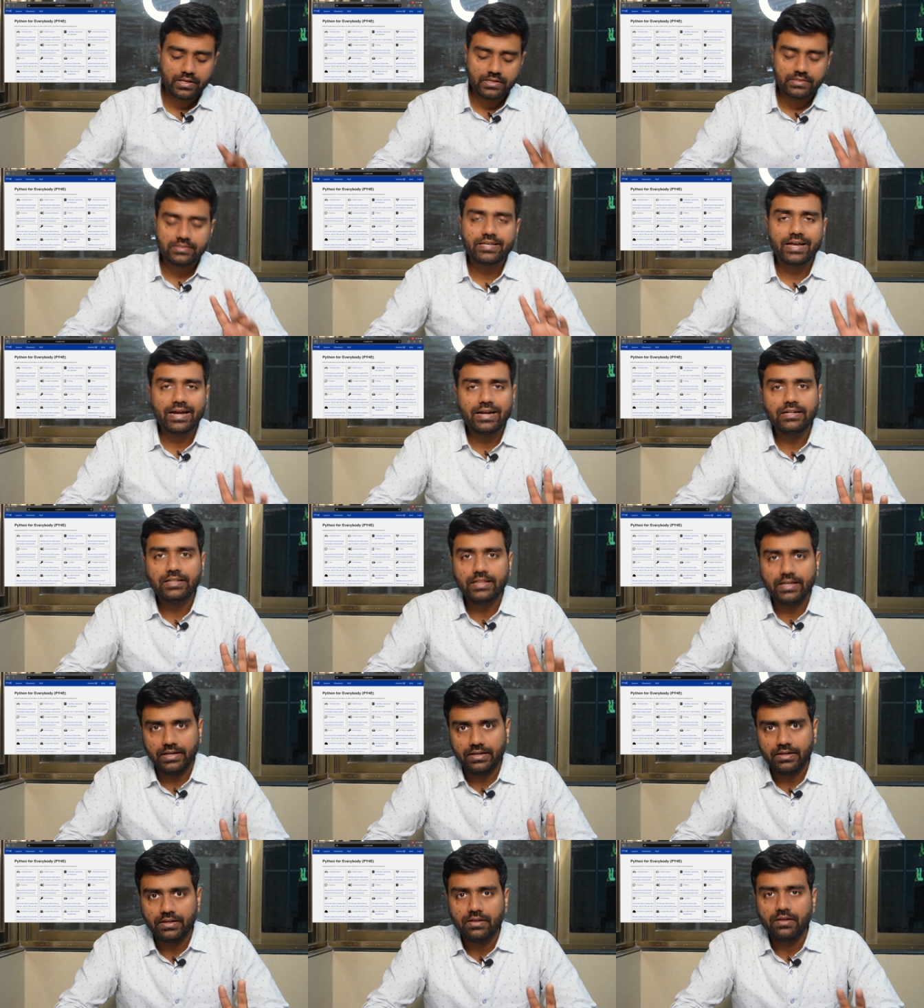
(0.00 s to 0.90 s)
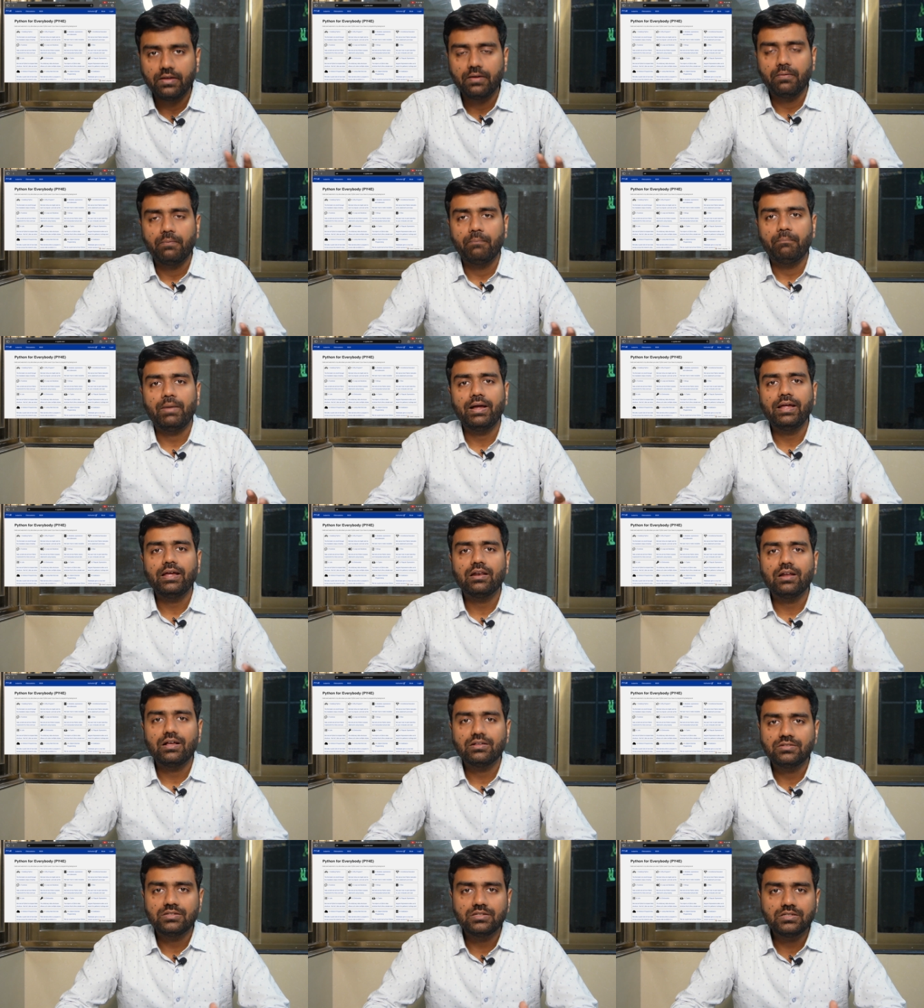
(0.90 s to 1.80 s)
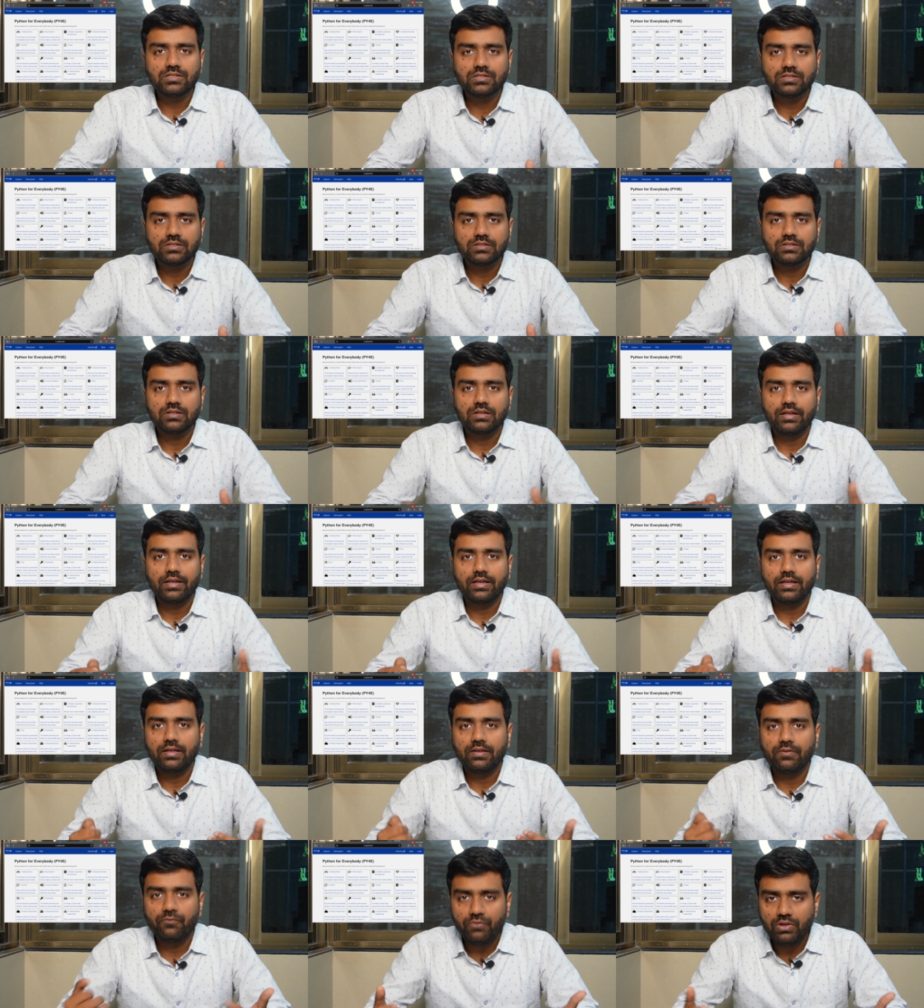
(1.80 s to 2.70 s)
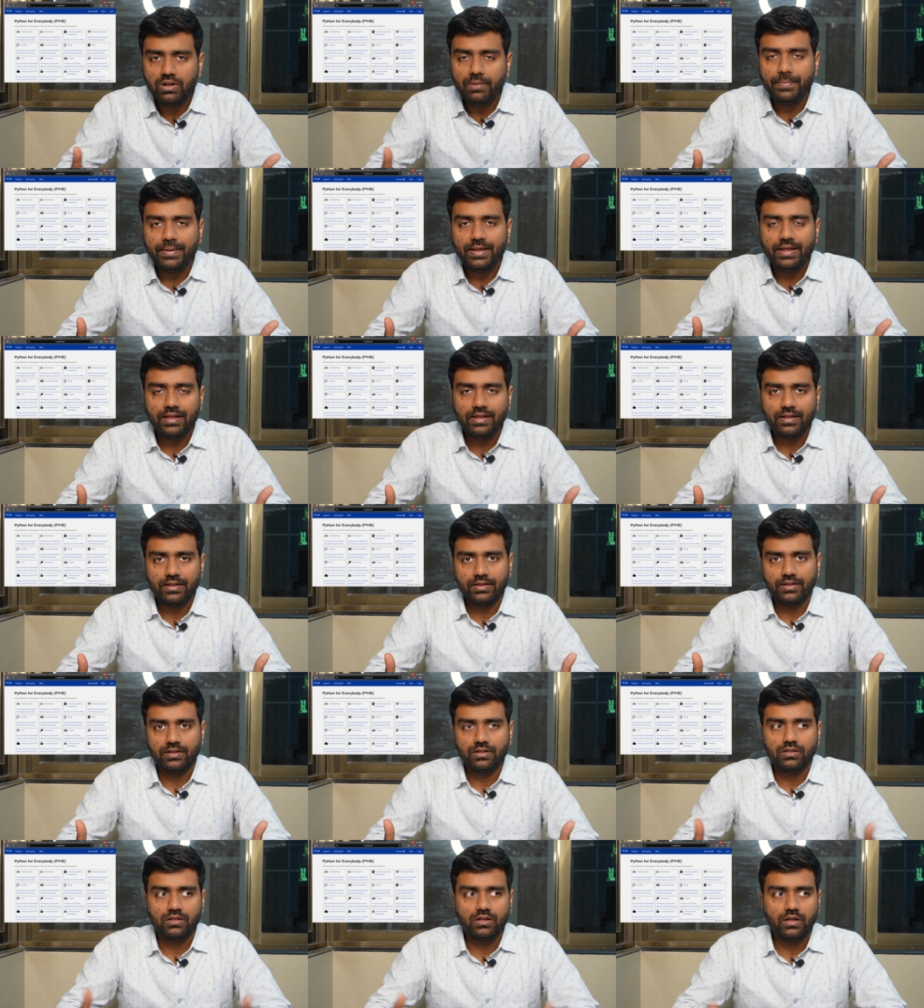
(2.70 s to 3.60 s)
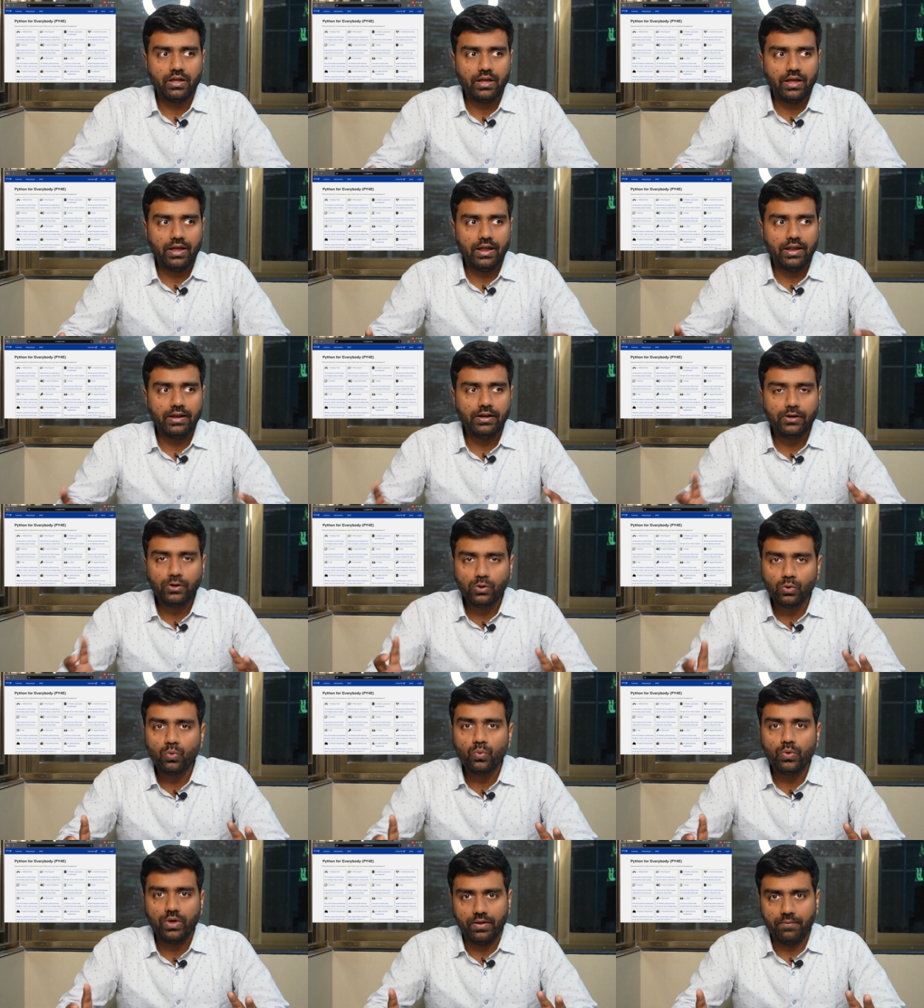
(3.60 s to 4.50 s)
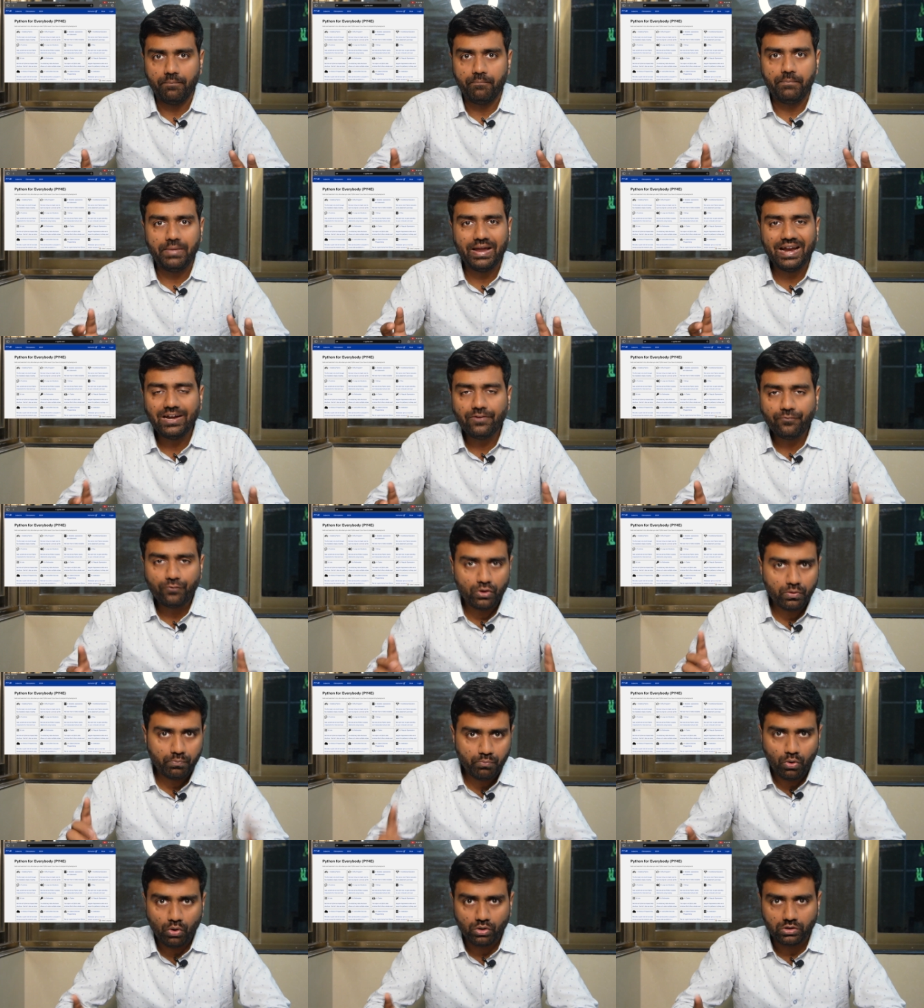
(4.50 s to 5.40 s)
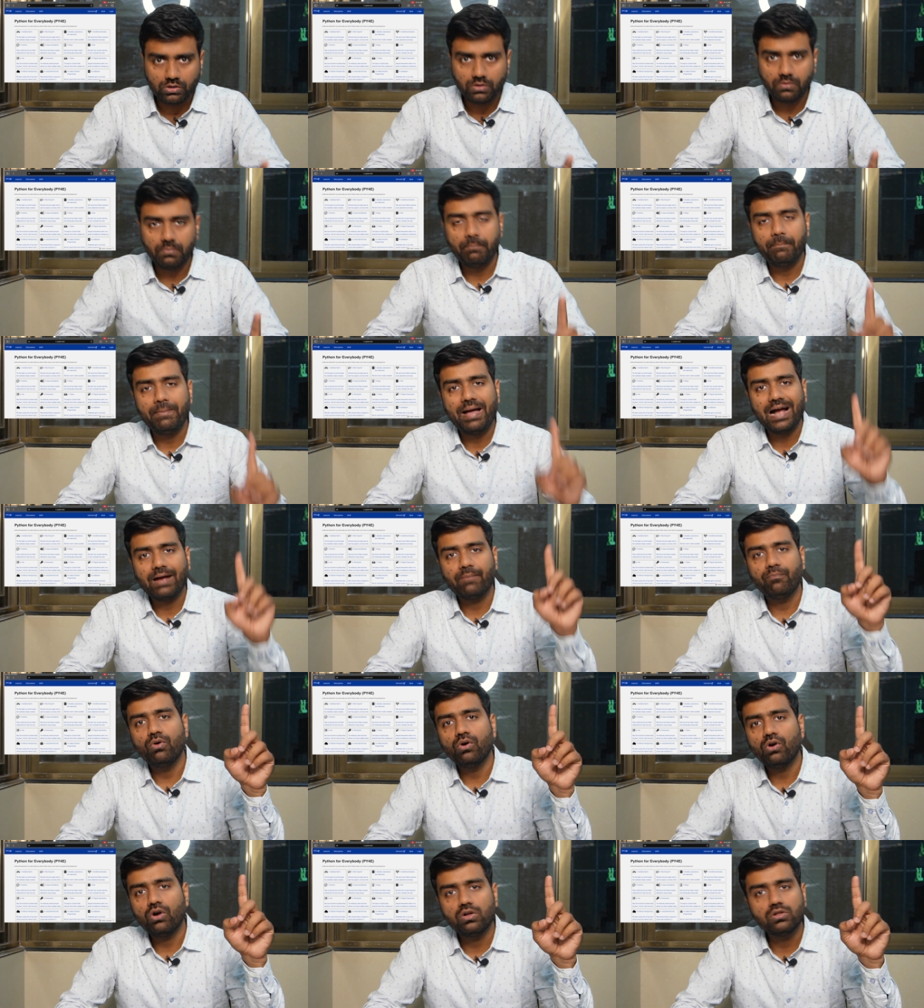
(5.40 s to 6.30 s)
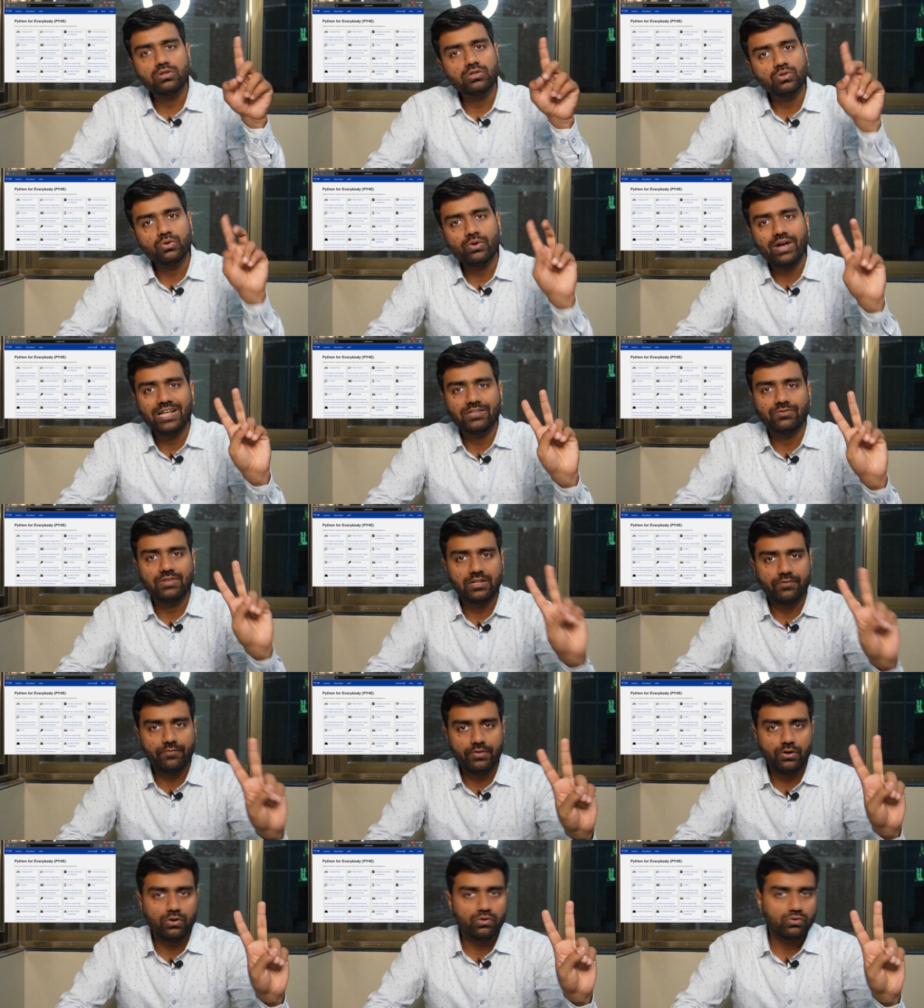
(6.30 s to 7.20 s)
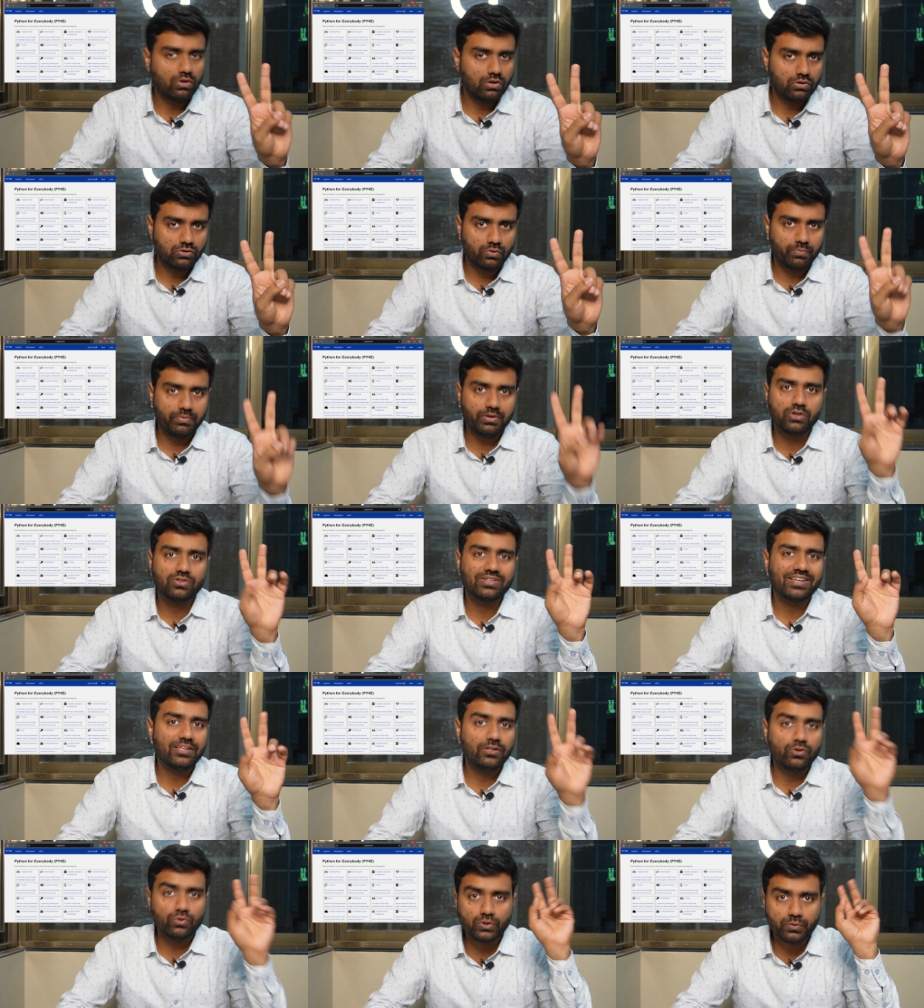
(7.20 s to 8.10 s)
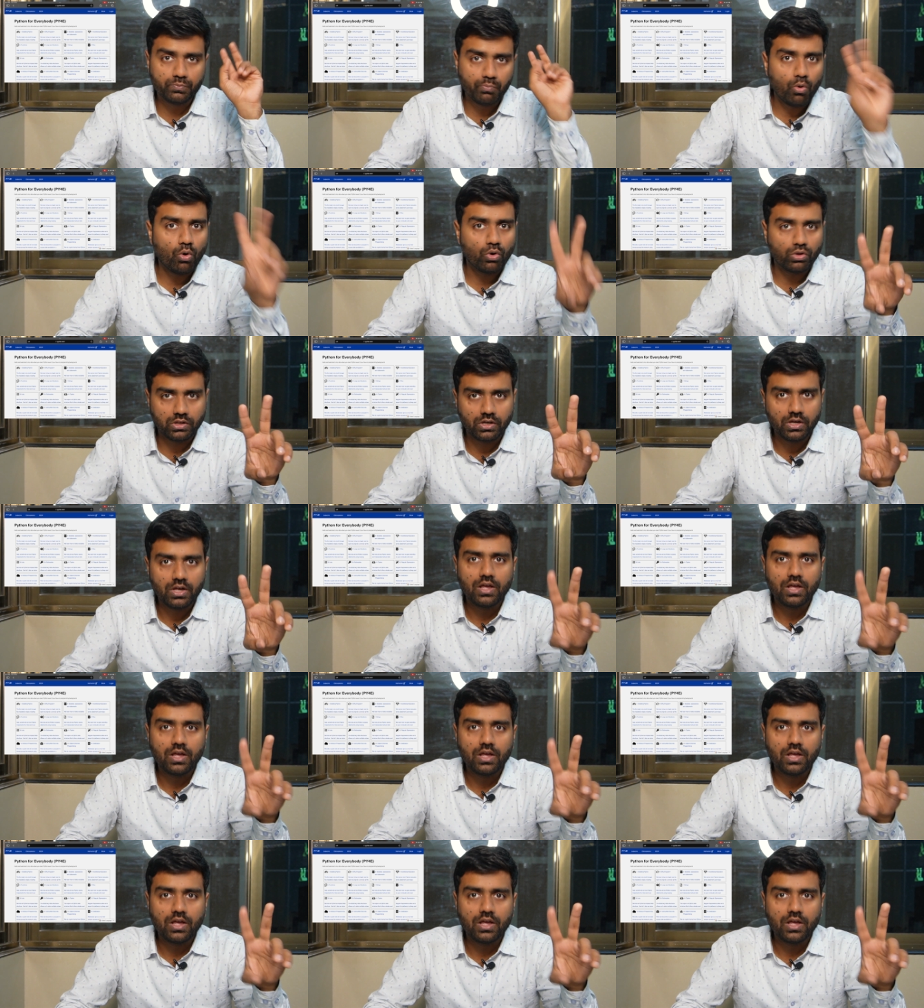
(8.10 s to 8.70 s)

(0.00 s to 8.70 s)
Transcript: Second thing, my classes will be in 2 ways, meant for both MacBook also as well as Windows also, because I use both.